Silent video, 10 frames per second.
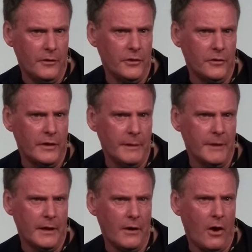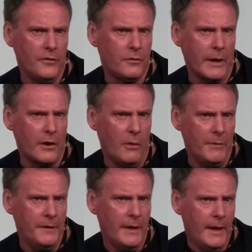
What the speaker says: They're doing their email in-house, quite common.